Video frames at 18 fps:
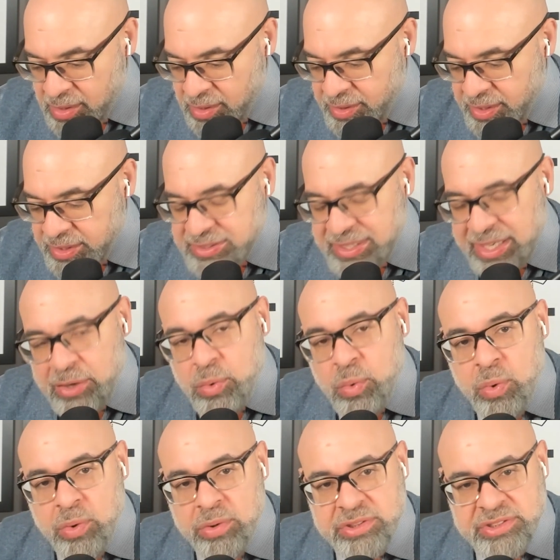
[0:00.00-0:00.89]
Things like
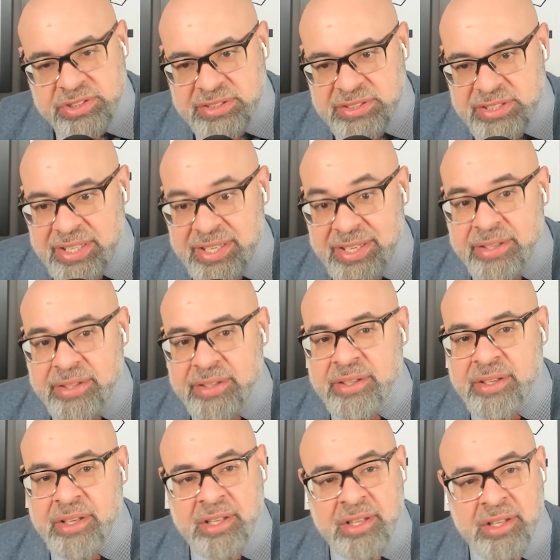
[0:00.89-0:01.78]
quercetin,
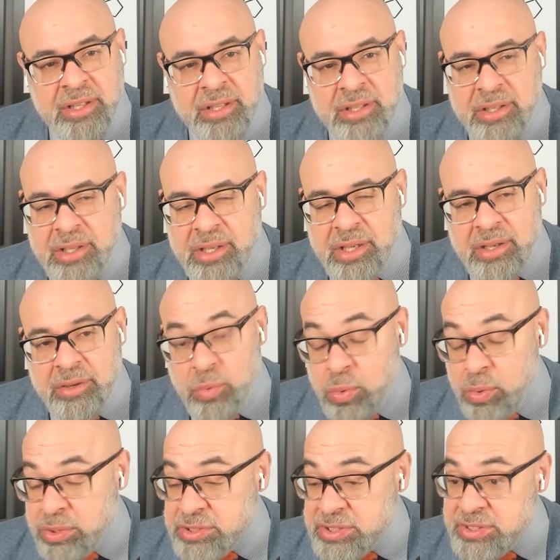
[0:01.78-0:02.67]

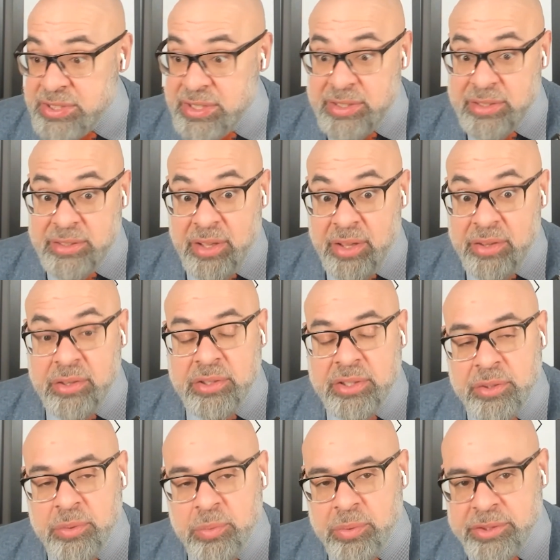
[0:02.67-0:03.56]
another
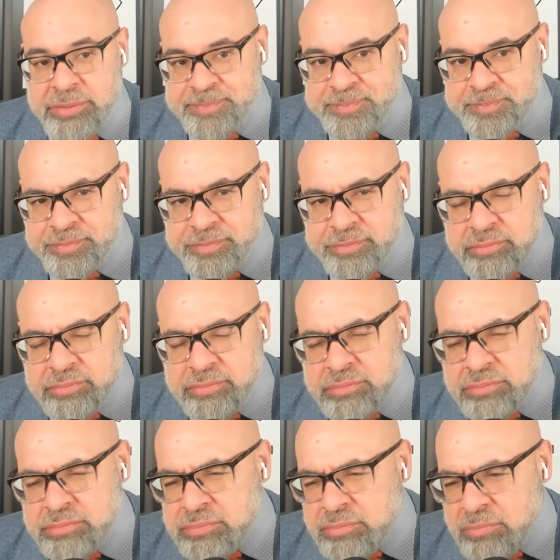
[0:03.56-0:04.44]
good one,
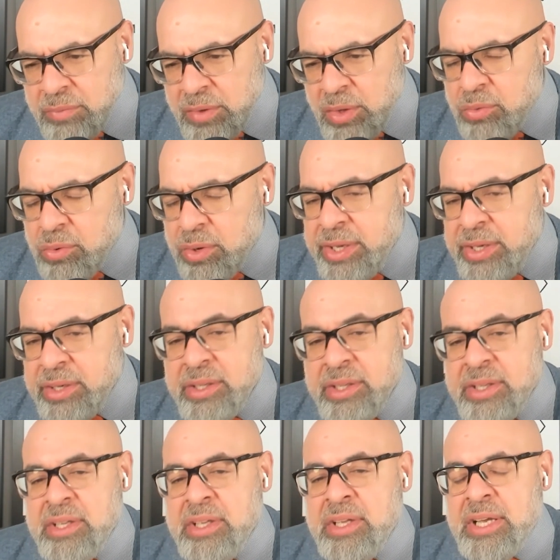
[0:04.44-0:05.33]
right?
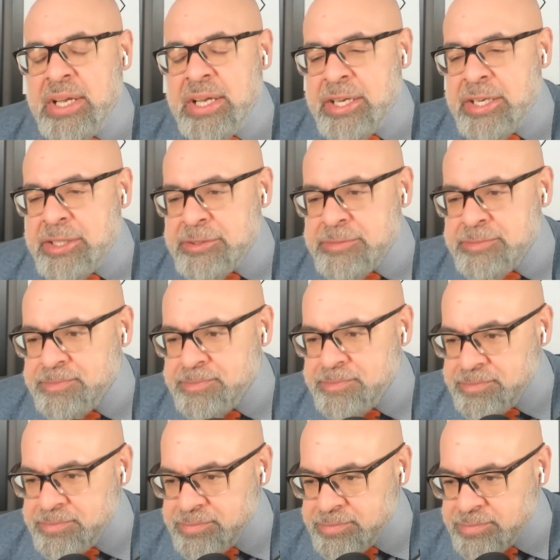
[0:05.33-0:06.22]

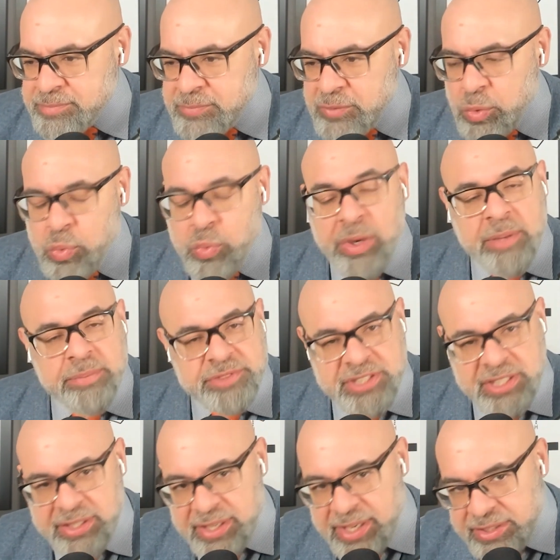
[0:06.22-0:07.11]

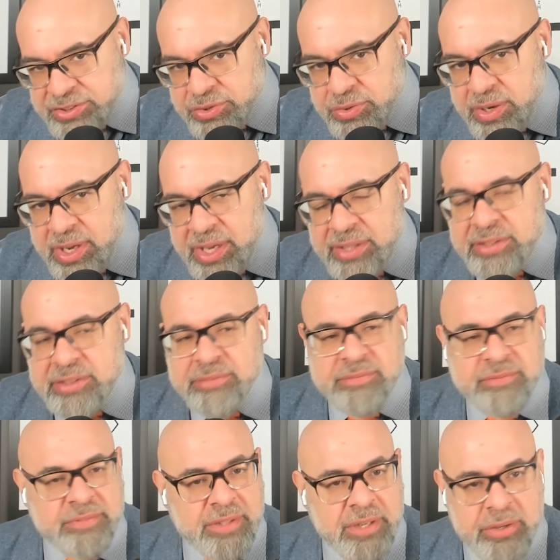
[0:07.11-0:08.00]
Grapeseed extract,
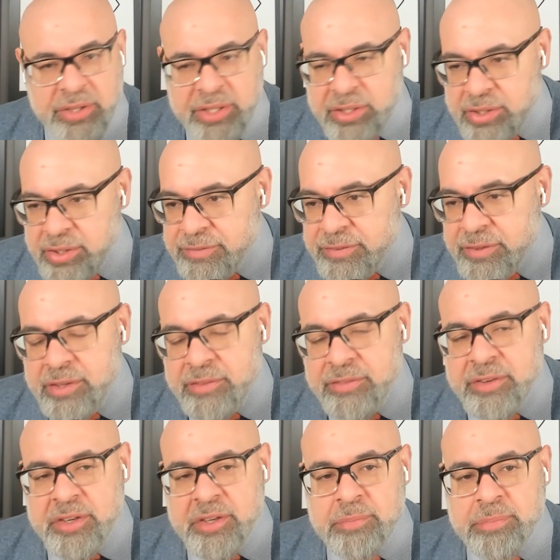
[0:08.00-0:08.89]
very good and
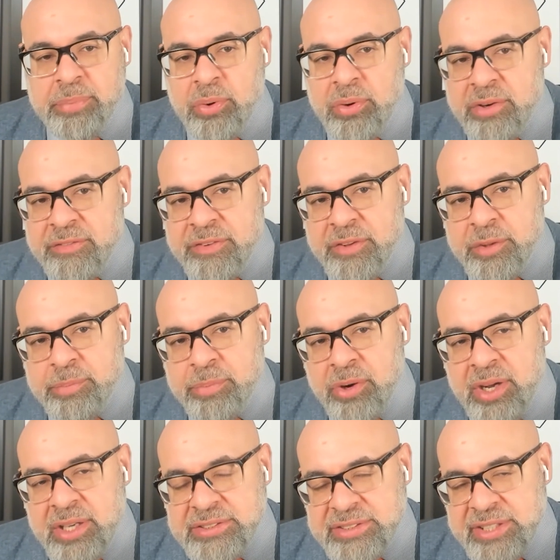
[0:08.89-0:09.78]
very important for the
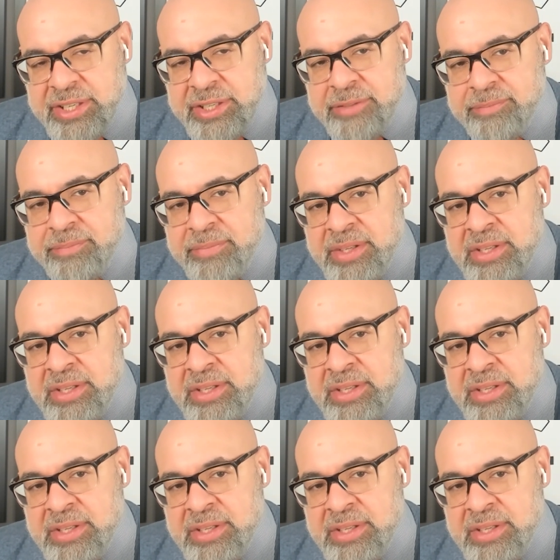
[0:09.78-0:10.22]
prostate.